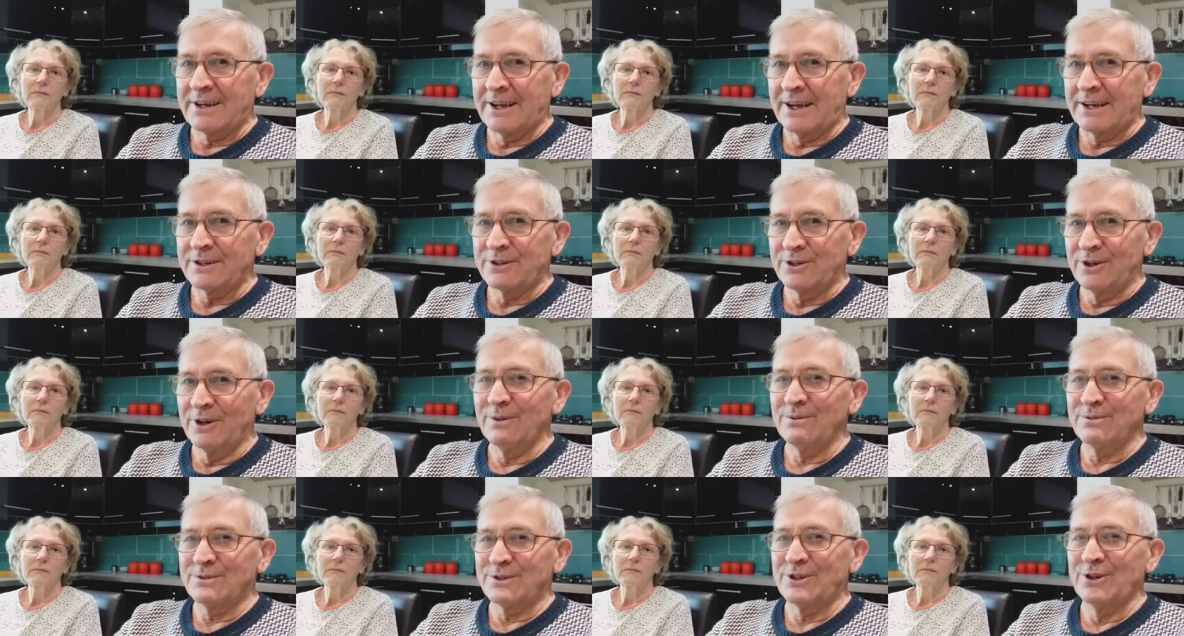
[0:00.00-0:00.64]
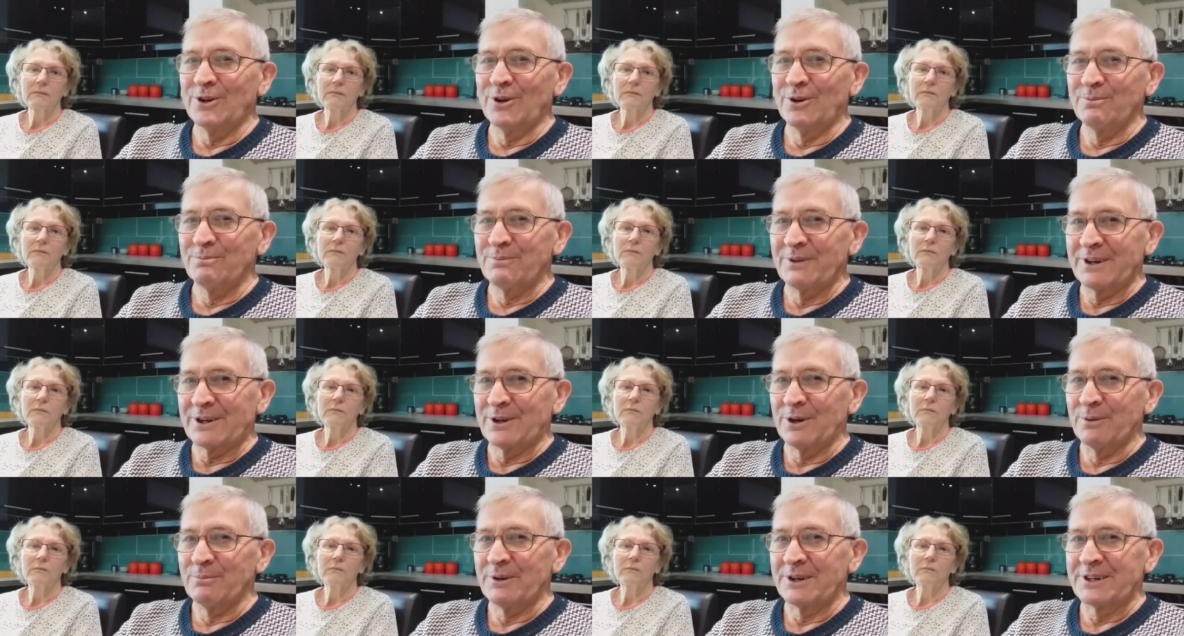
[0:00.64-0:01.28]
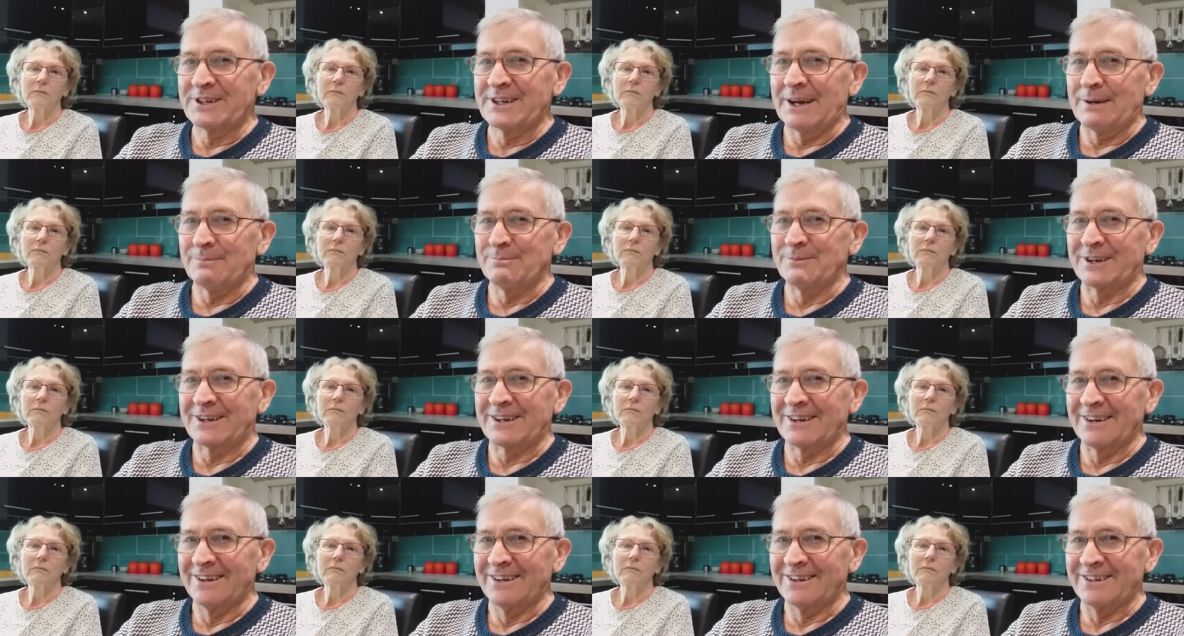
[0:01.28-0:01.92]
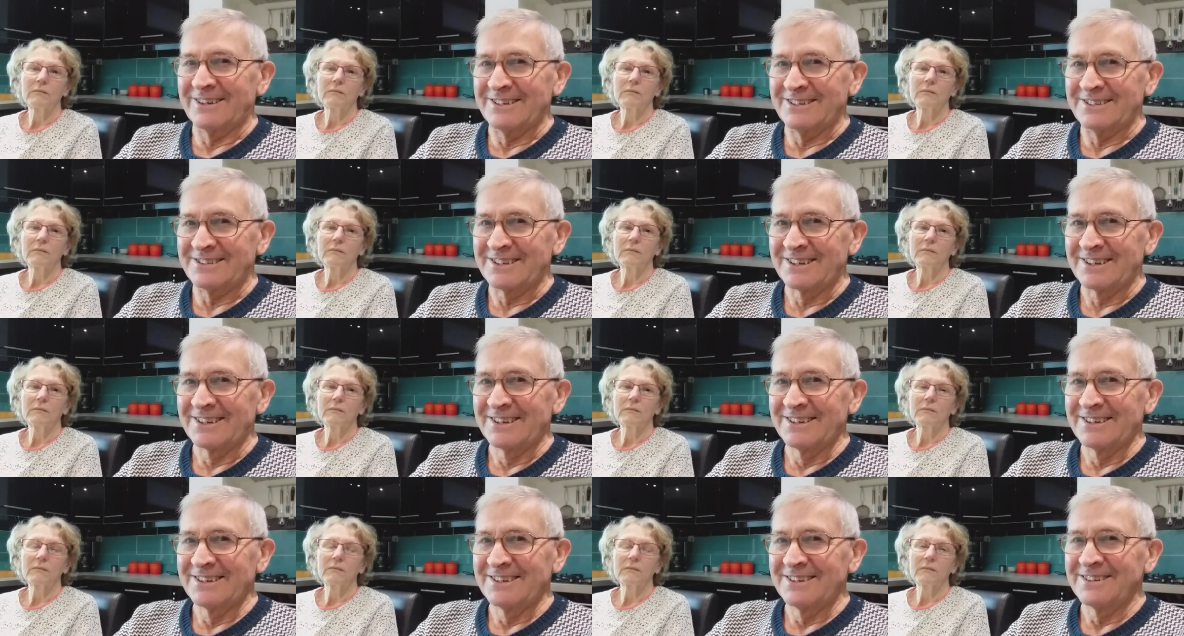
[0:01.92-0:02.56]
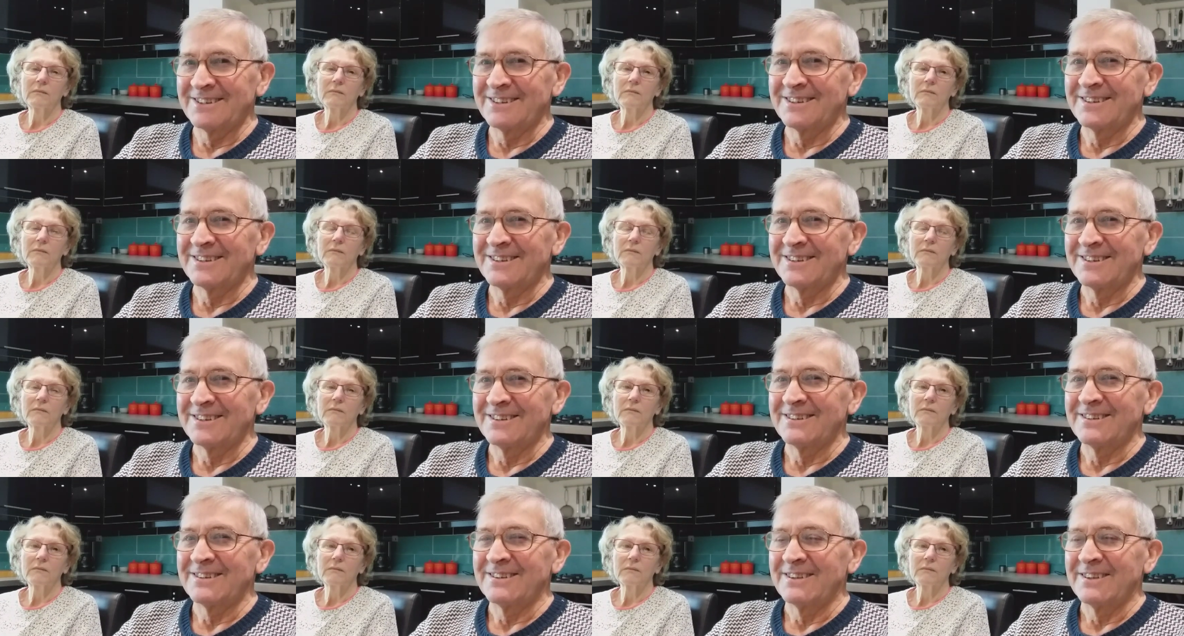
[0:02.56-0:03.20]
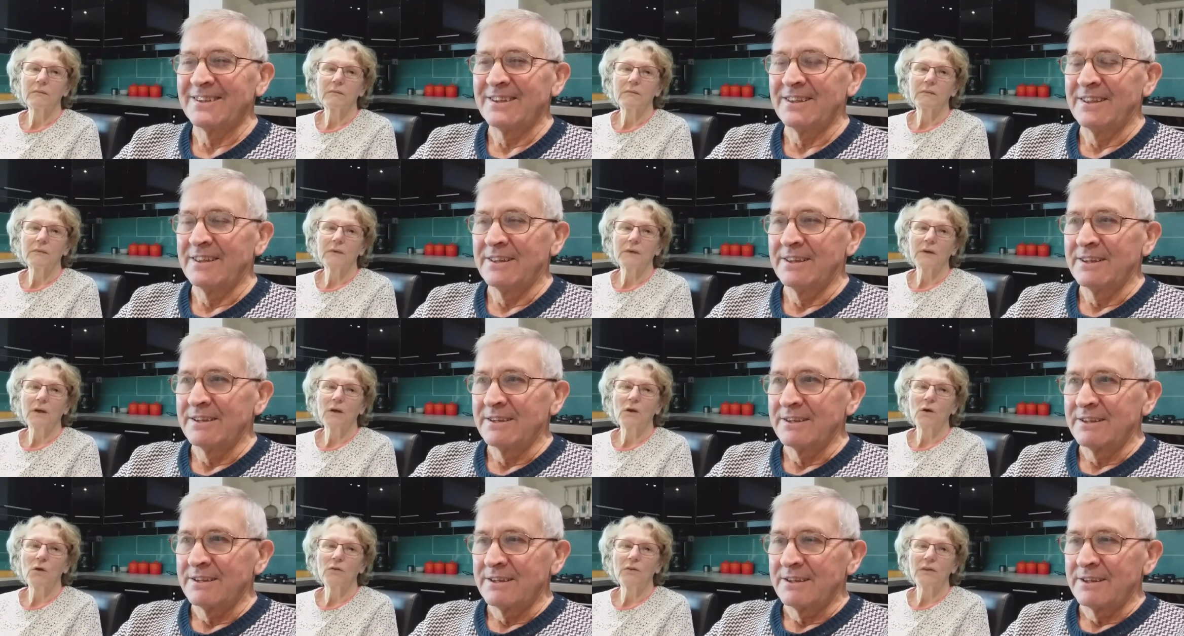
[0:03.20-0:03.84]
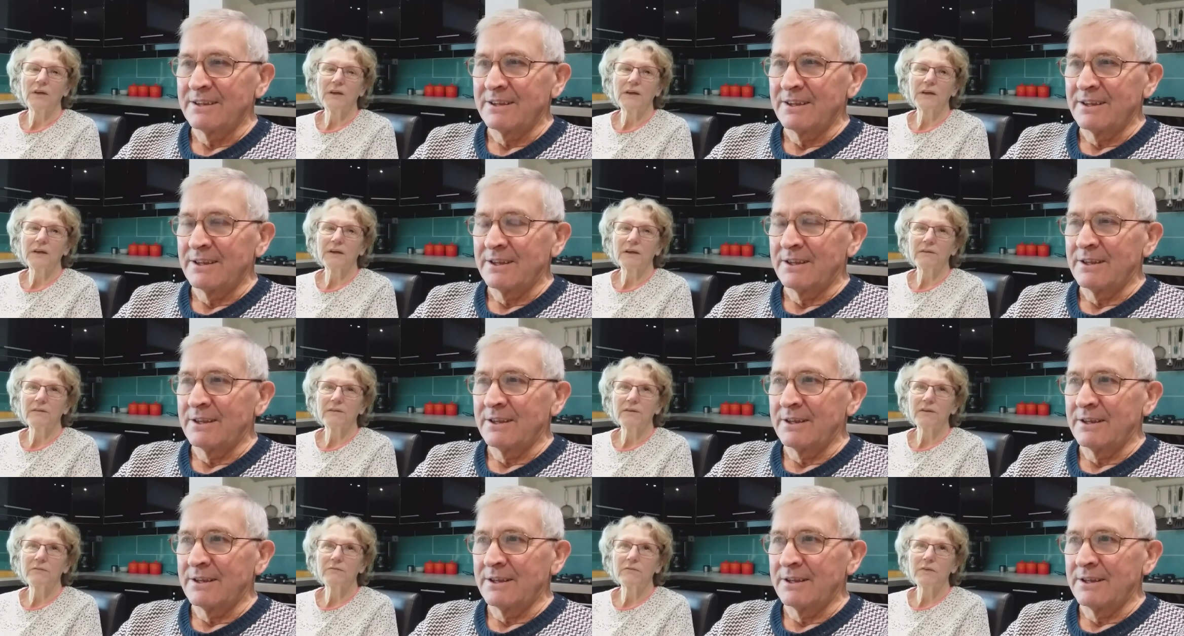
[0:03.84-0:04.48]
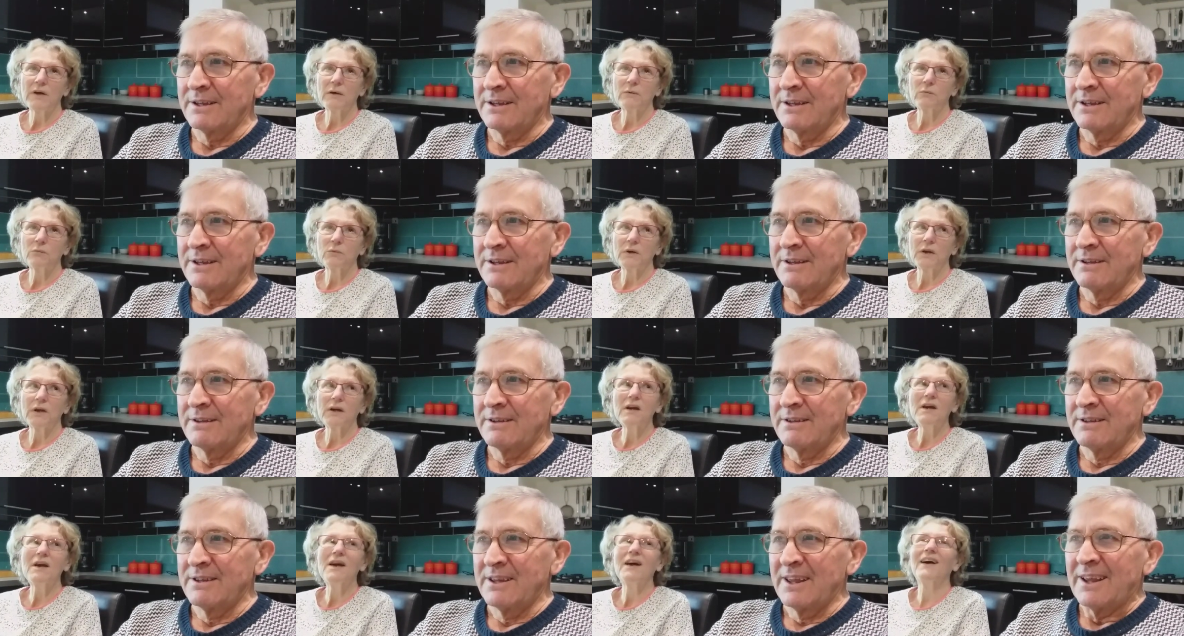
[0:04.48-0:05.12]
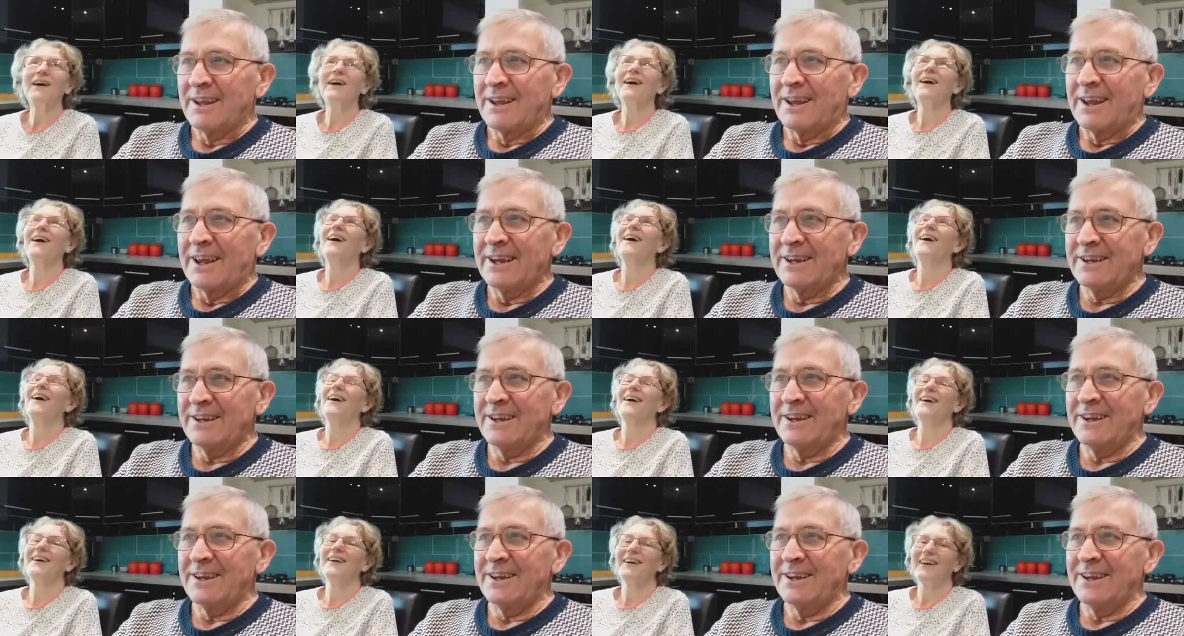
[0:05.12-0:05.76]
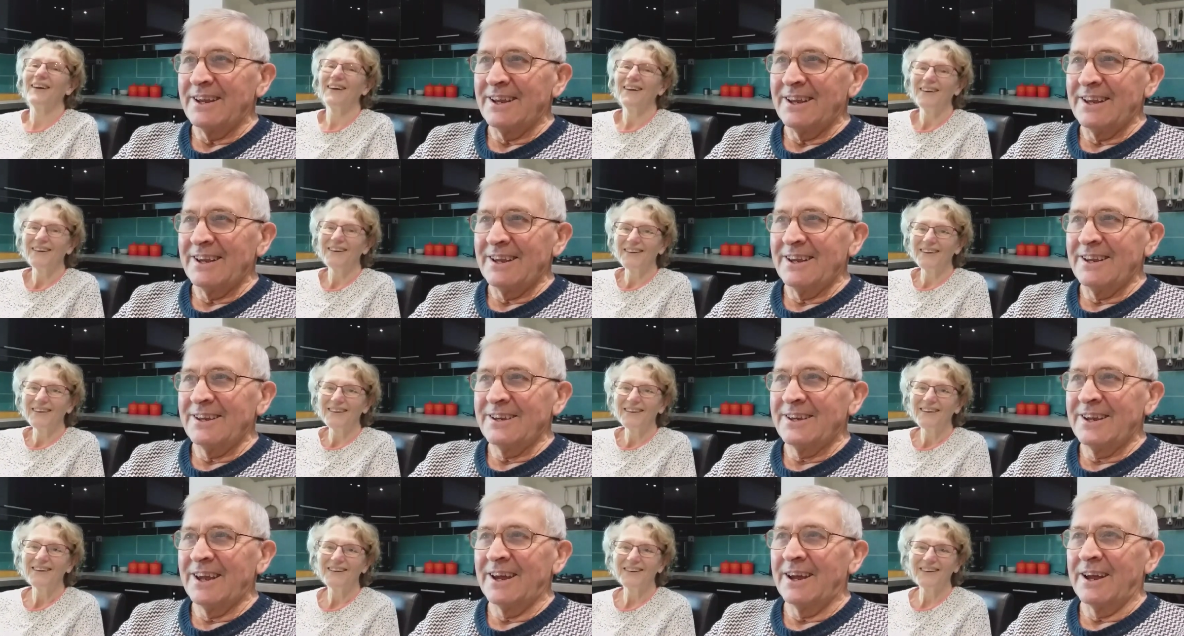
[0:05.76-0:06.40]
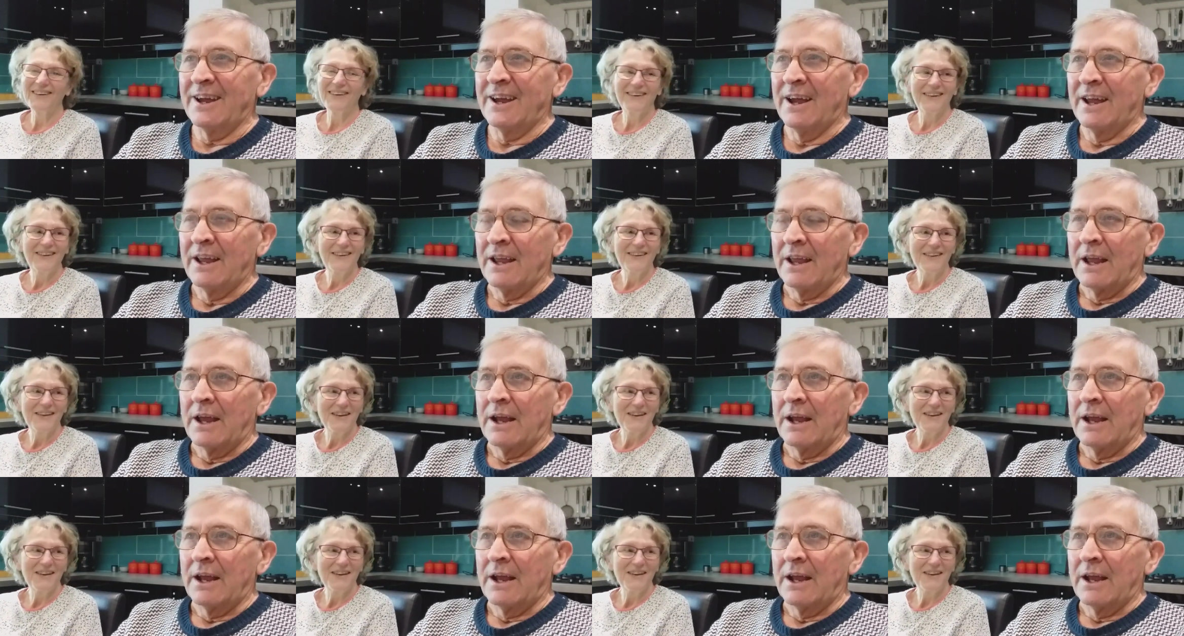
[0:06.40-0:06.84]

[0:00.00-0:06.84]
Speaker 1: Can YouTube become a Damocles?
Speaker 2: Oh, that you carrying around with you.
Speaker 1: yeah.